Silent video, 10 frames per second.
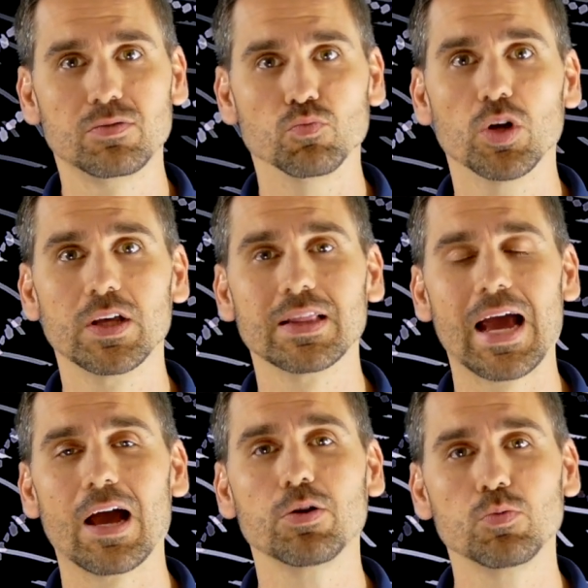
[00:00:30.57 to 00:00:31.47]
really
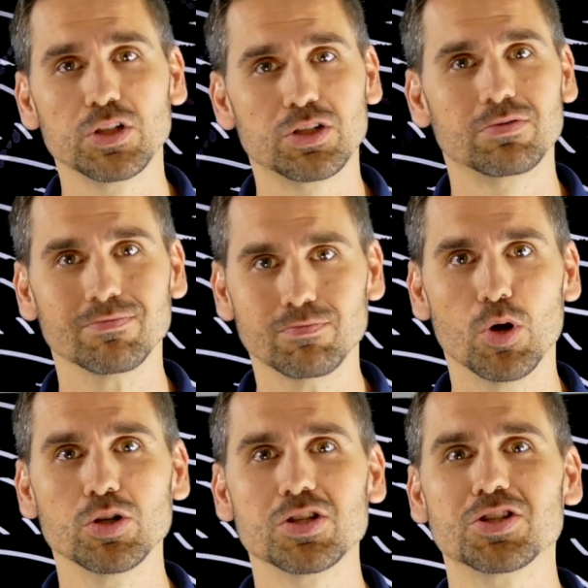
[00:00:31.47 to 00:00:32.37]
loud, which
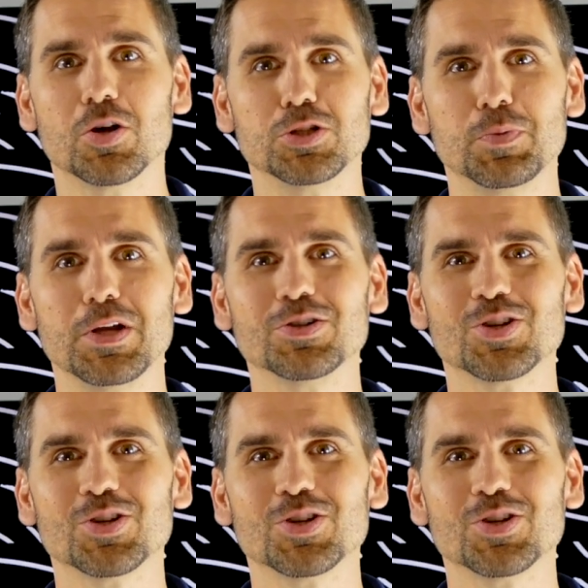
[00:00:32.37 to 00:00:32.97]
most of the Sonos speakers